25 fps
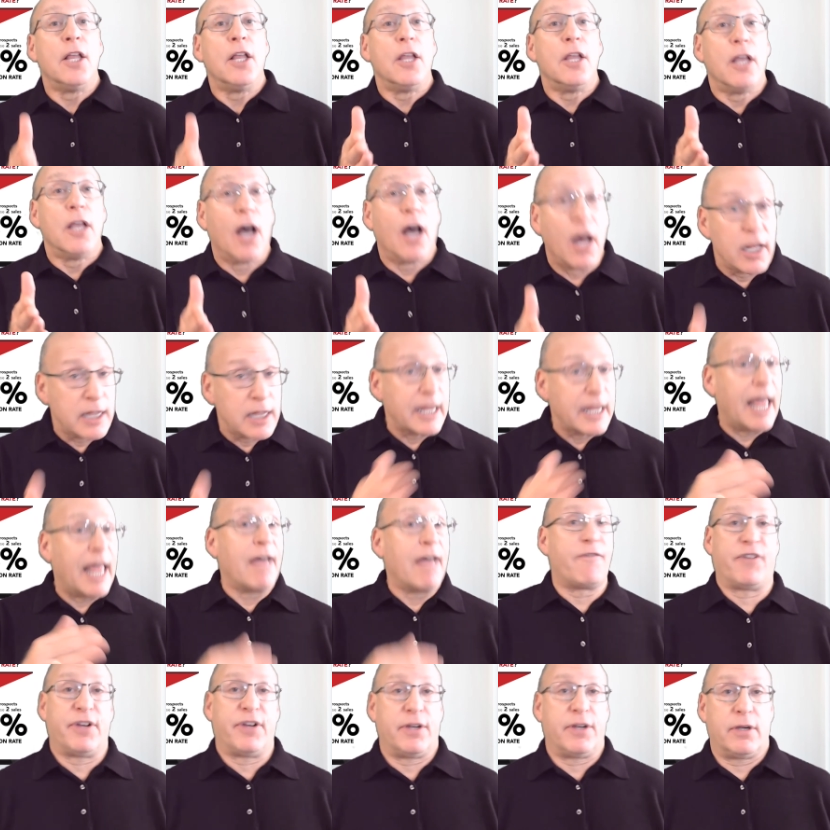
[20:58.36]

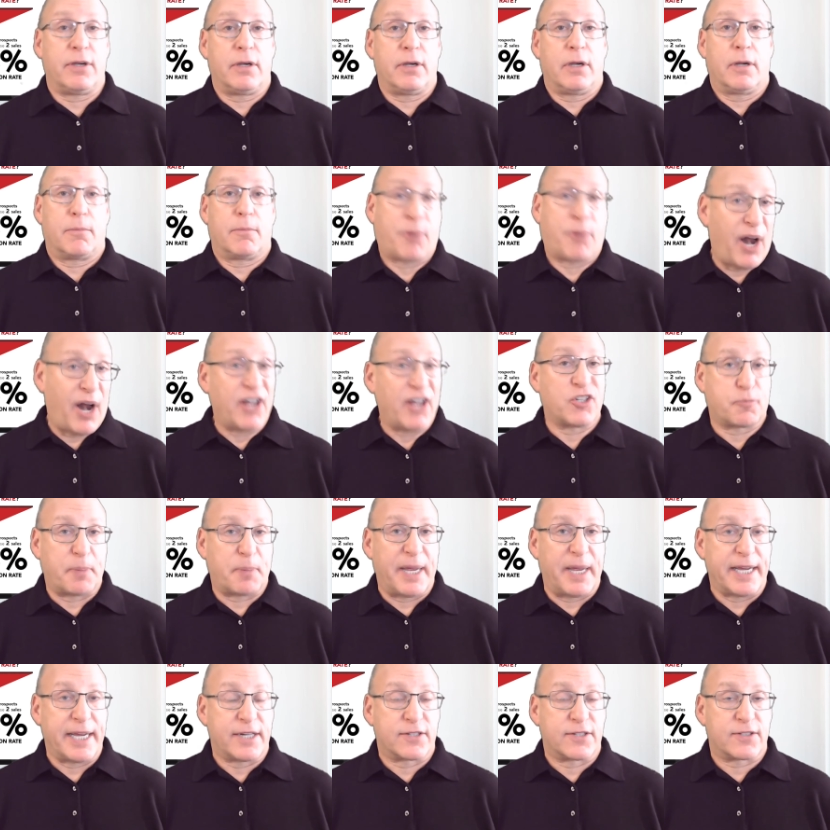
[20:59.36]
11
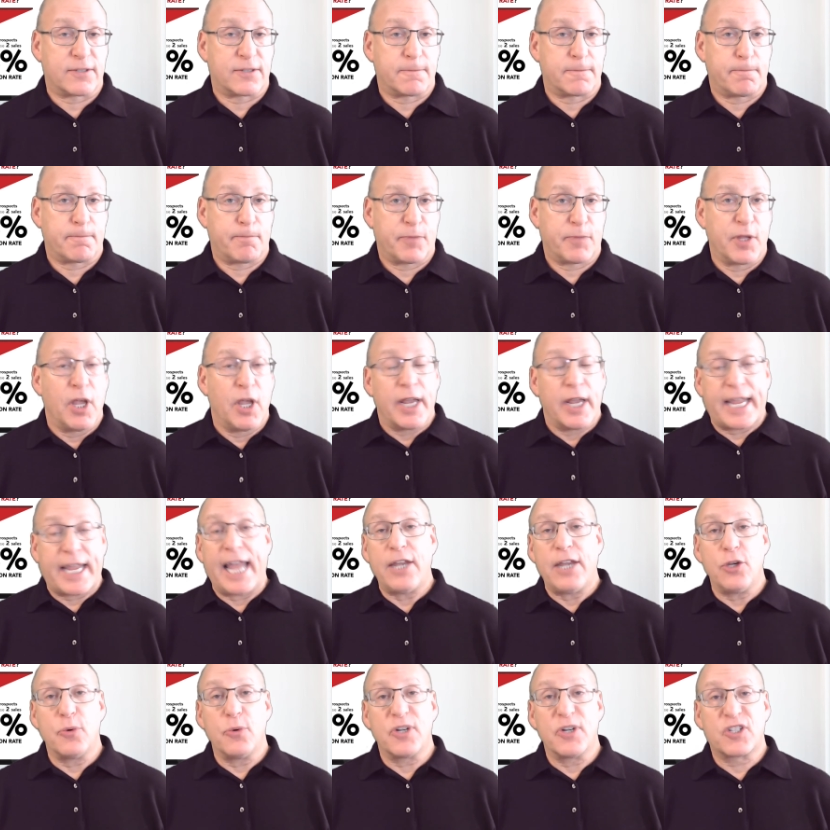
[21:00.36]
prospects, can
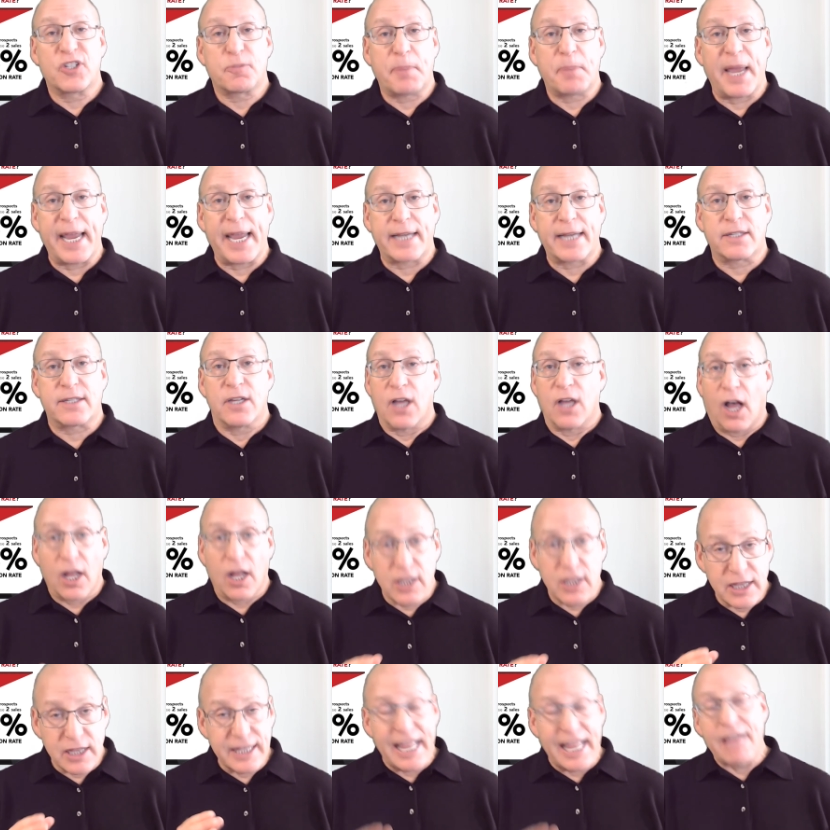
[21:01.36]
you expect
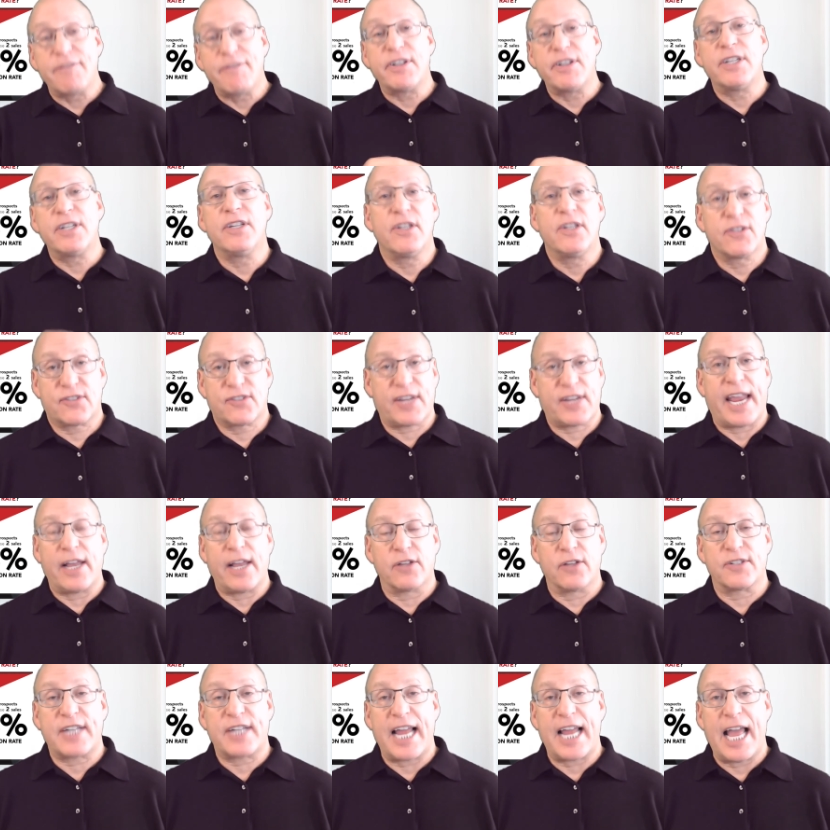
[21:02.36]
11
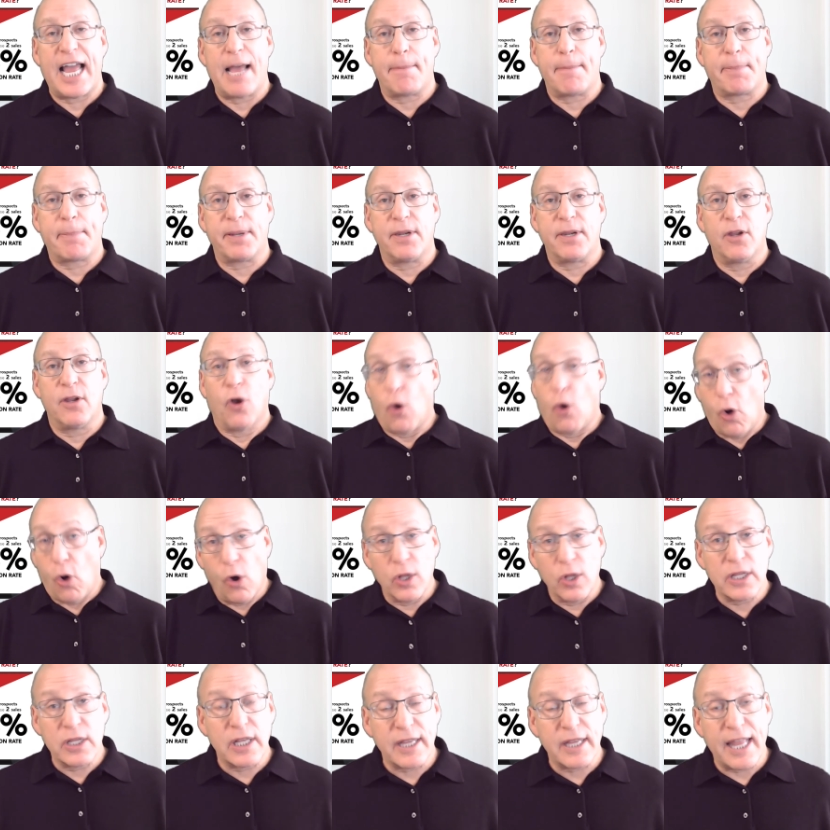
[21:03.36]
sales to happen?
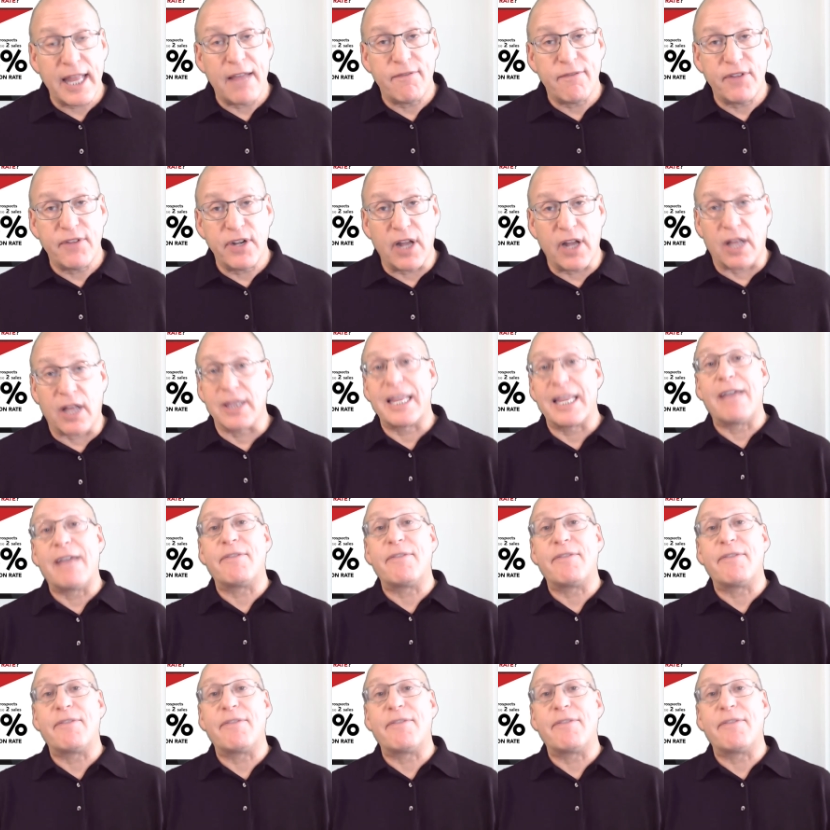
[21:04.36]
All 11? 11